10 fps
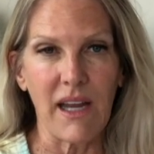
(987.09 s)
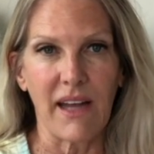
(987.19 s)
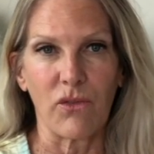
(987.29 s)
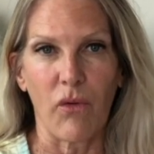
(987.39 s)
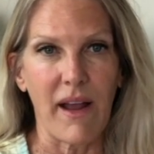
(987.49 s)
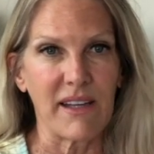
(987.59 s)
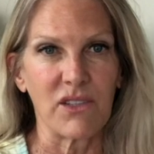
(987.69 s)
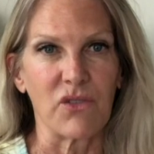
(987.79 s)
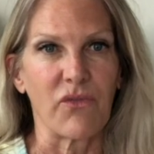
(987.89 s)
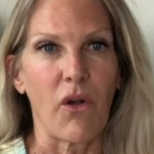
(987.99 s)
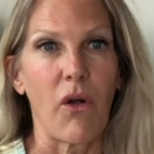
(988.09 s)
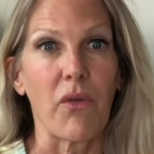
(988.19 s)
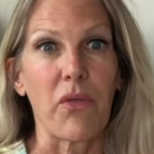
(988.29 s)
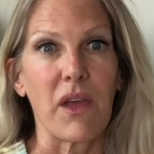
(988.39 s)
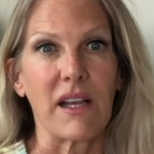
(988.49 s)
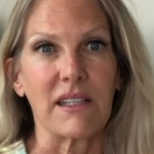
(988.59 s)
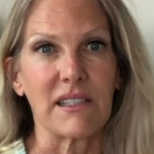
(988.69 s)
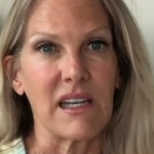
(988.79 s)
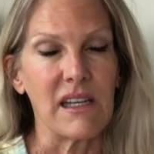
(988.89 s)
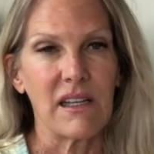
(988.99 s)
and gratitude for all the things
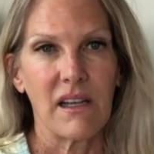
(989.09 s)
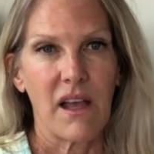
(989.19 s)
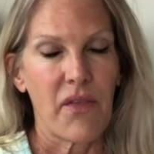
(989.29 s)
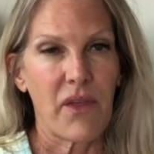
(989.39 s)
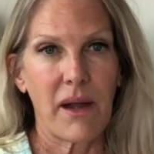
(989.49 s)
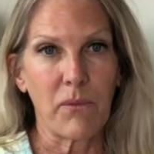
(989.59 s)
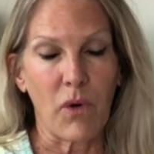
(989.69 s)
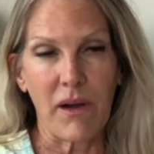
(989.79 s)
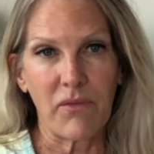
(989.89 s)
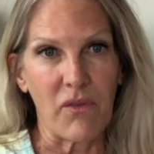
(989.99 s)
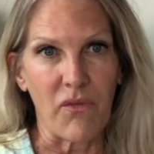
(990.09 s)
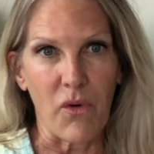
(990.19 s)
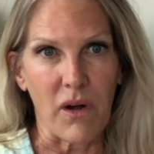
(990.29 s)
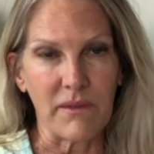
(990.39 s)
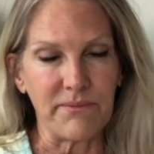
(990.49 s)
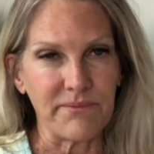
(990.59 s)
that I'm grateful for.